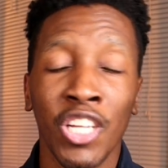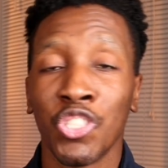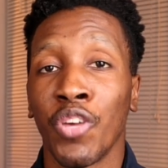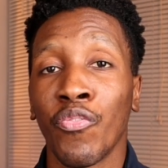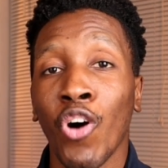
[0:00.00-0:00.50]
So
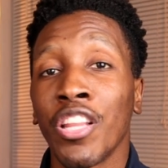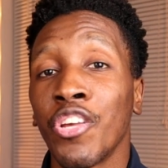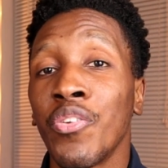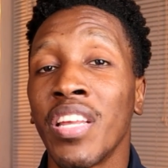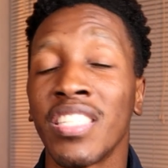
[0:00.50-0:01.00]
if all the
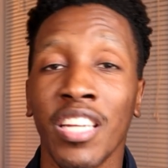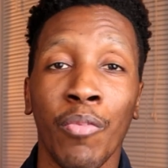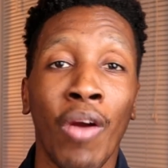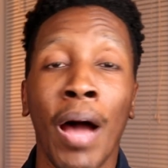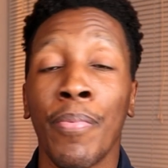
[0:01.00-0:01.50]
units in the
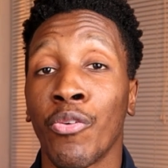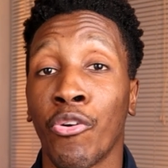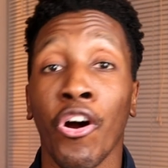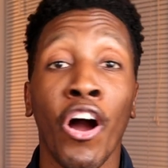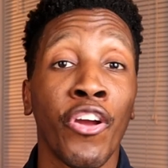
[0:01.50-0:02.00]
property
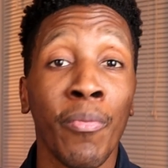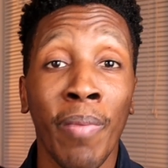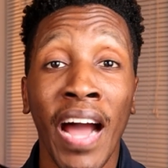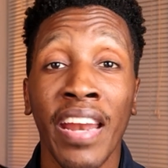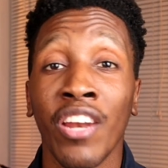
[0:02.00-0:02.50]
were
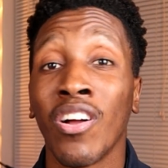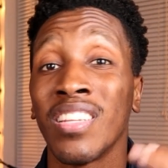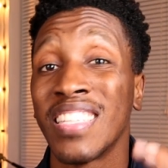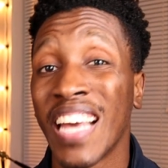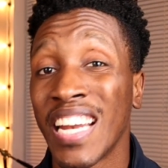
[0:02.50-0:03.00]
occupied and all the
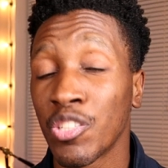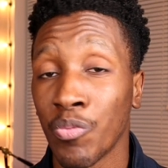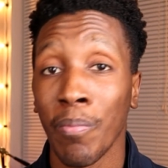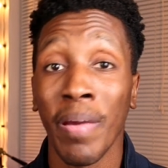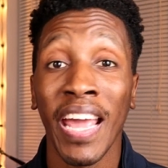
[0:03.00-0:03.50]
tenants were
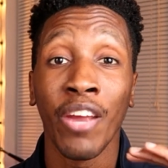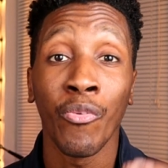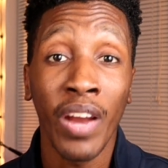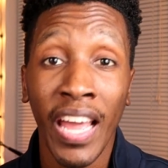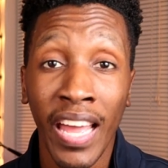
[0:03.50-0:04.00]
paying
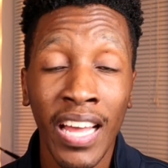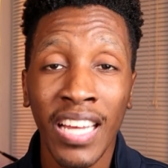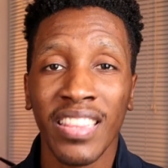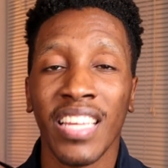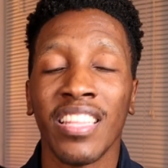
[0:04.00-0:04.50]
rent,
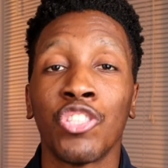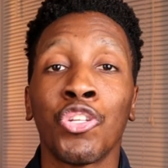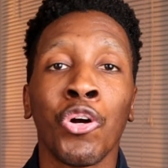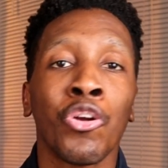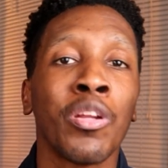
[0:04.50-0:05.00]
then the
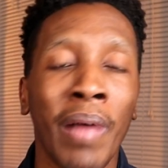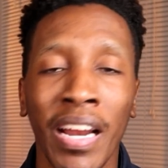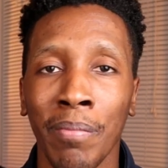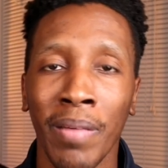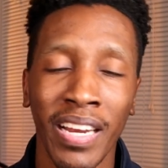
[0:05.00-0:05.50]
total amount
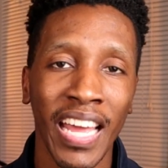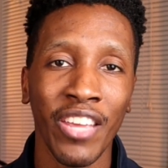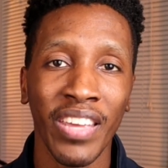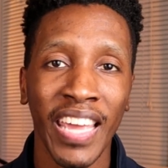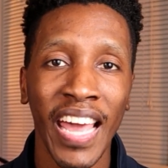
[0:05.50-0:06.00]
of money that
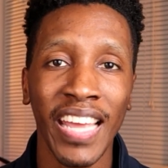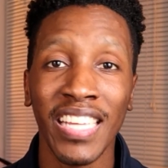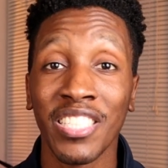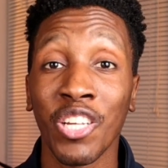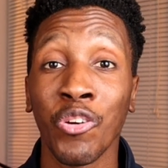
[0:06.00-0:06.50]
you get
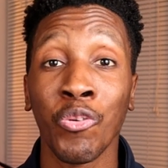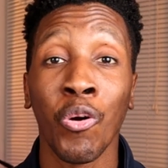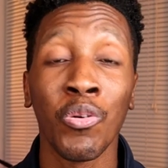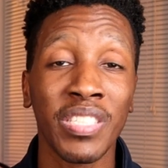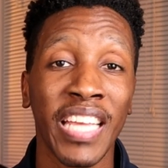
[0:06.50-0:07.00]
is the
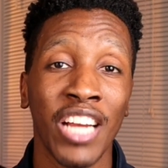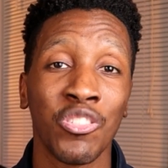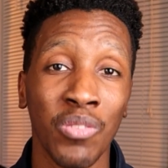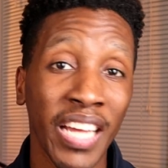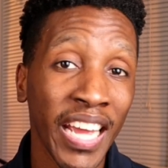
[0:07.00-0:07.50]
gross
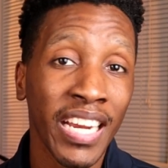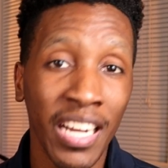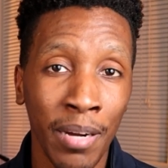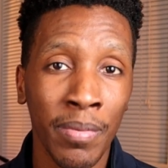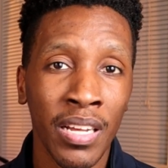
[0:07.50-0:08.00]
scheduled
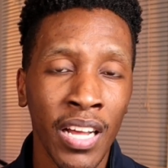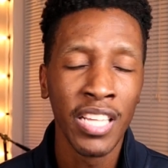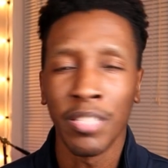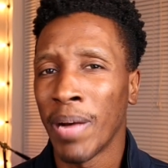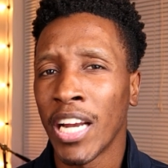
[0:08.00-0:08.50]
income.
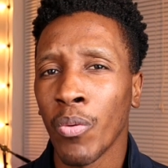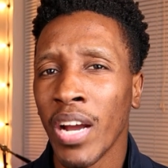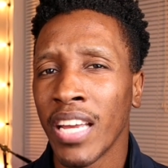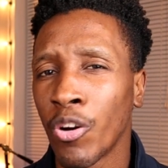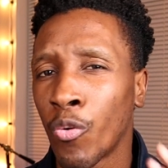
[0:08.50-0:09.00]
By the way,
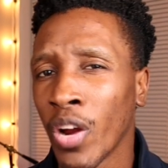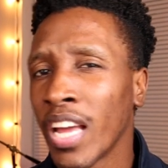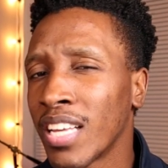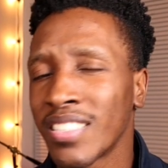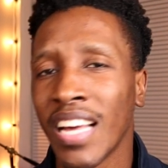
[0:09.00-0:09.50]
the rent
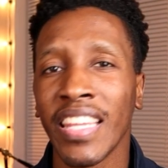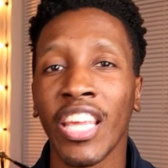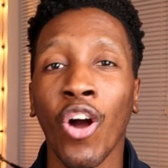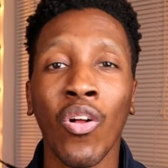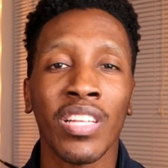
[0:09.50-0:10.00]
is not the
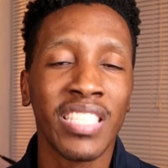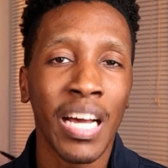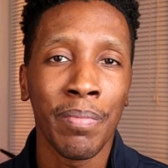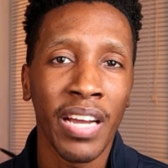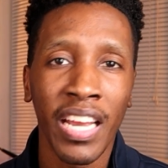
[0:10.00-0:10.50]
only
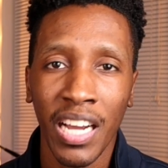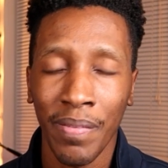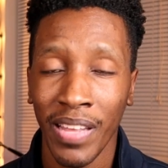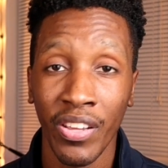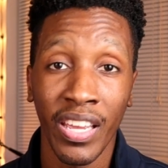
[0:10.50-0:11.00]
type of income
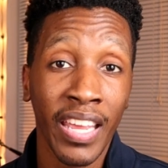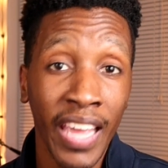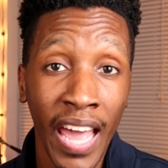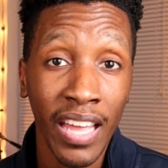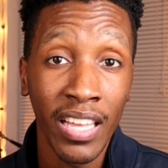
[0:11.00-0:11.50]
that you could
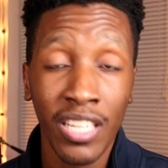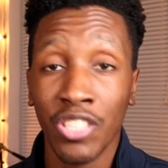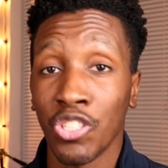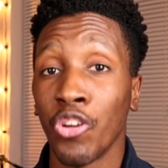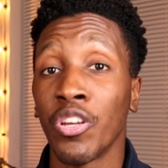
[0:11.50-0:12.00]
get.
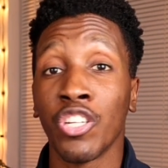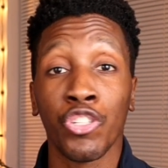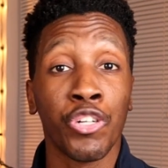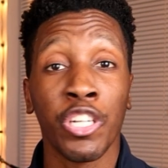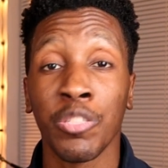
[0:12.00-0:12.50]
So you could
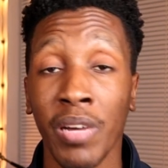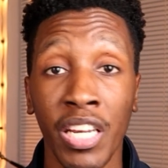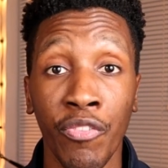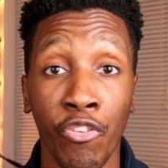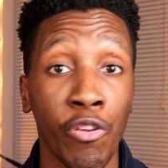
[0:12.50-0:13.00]
charge money for a